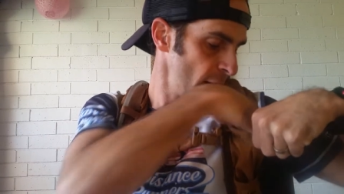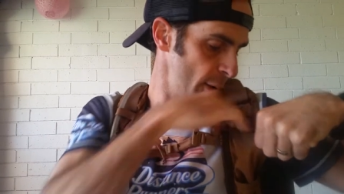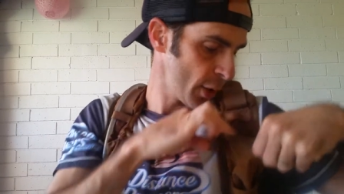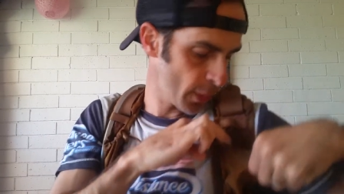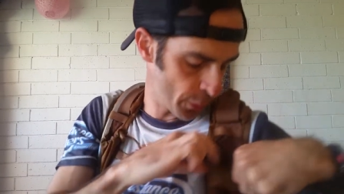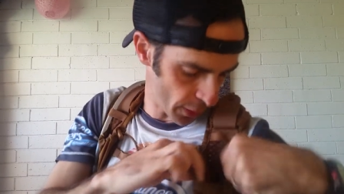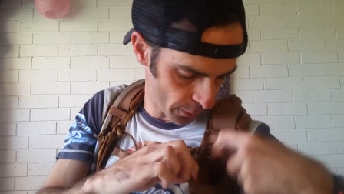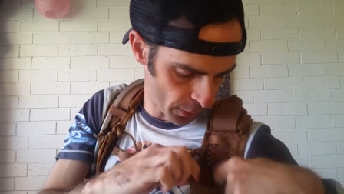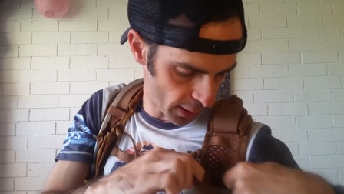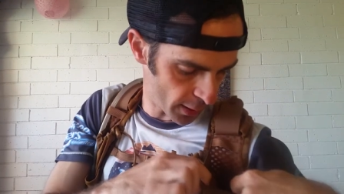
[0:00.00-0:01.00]
or you could put
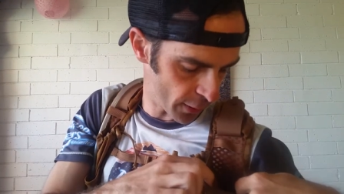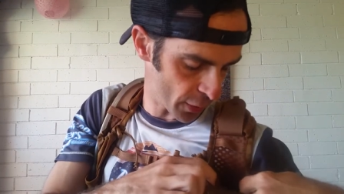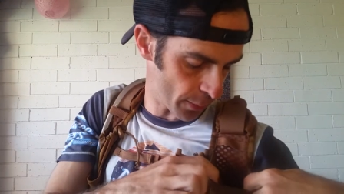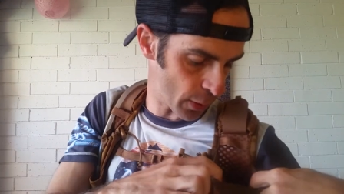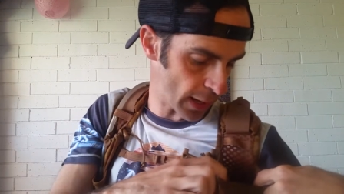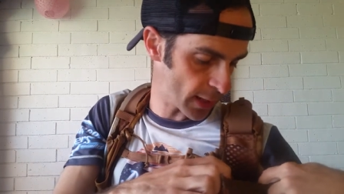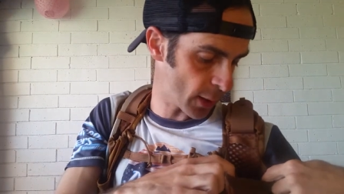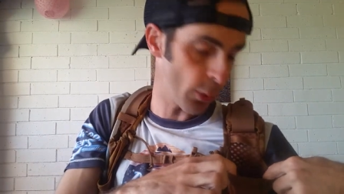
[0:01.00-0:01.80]
even a plastic